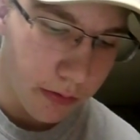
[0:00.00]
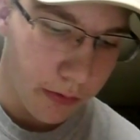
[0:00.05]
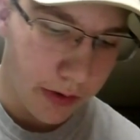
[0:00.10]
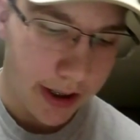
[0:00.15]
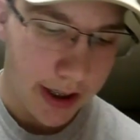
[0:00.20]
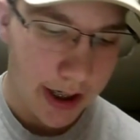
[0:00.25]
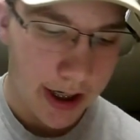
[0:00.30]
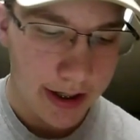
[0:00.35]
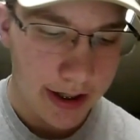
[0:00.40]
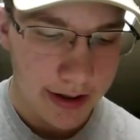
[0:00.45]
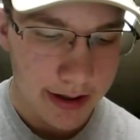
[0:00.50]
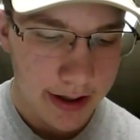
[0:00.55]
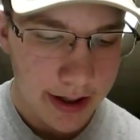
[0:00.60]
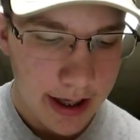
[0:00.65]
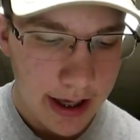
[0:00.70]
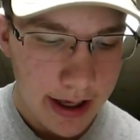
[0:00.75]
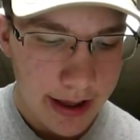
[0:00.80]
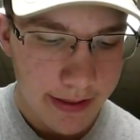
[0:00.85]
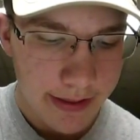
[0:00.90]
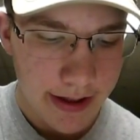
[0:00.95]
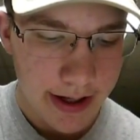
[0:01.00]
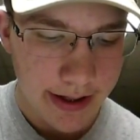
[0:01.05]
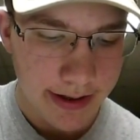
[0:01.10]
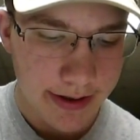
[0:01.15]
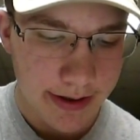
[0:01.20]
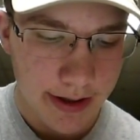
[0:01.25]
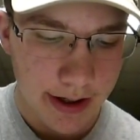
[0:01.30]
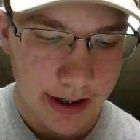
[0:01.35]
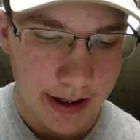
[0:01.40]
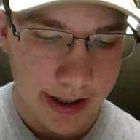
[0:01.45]
We got
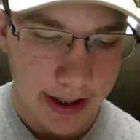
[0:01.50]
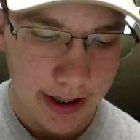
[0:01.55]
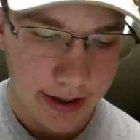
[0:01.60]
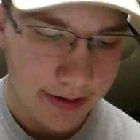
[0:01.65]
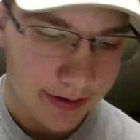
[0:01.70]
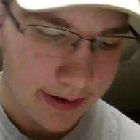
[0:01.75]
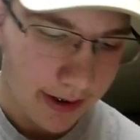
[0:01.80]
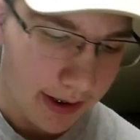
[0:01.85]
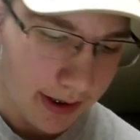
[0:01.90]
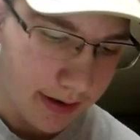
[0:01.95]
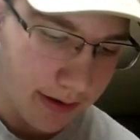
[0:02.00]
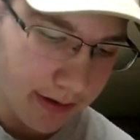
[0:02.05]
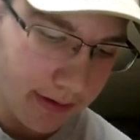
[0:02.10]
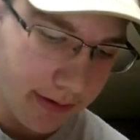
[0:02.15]
That's Doc Kinsey.